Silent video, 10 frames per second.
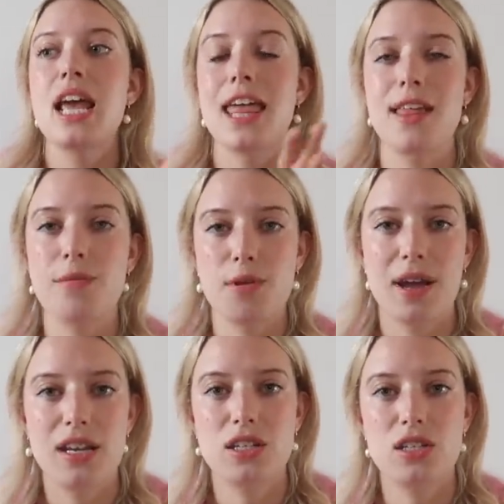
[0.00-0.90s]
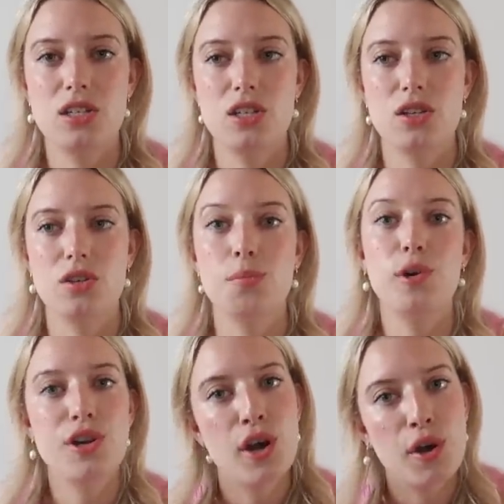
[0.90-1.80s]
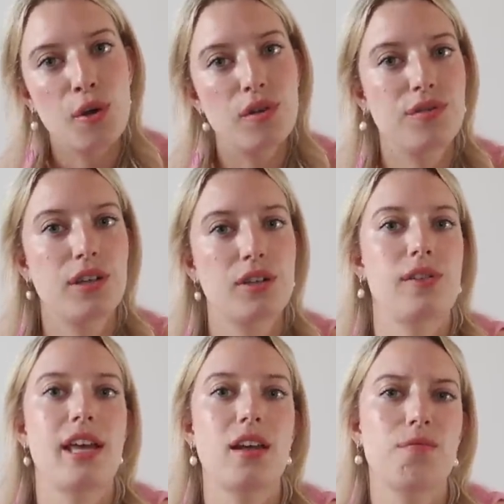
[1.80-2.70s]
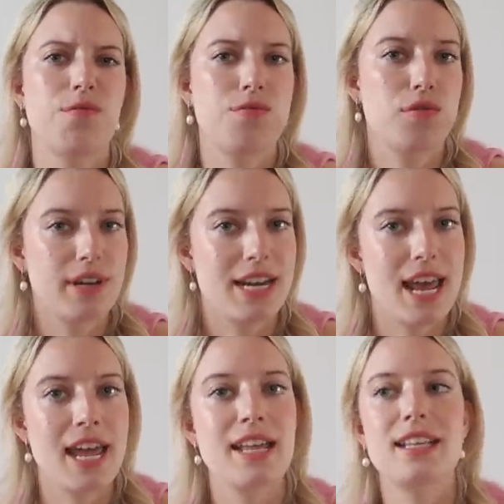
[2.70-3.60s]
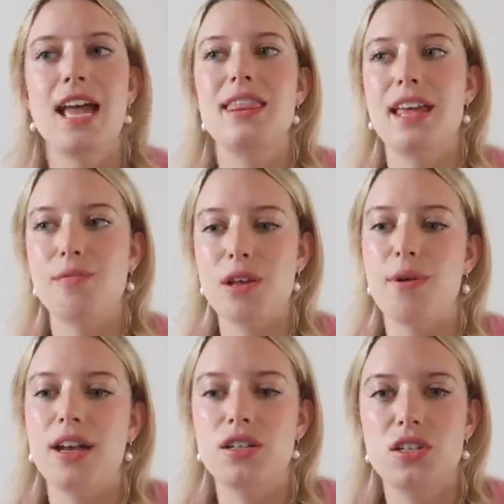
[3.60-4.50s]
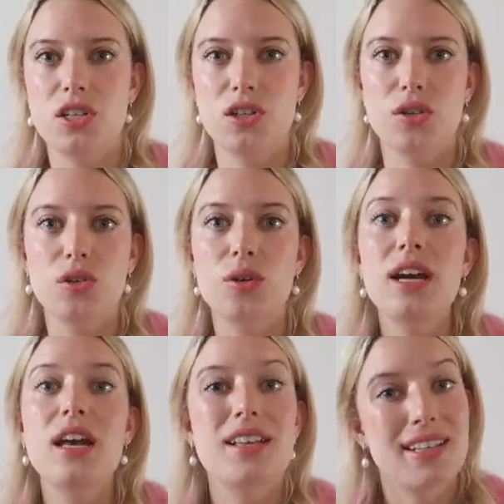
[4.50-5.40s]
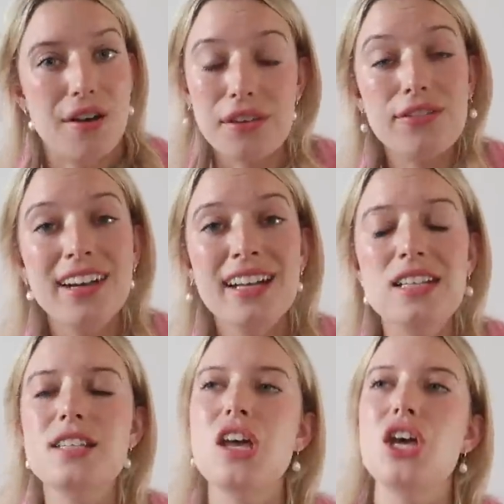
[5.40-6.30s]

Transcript: and then we went to Bordeaux for like three days, and then we went to the south of France.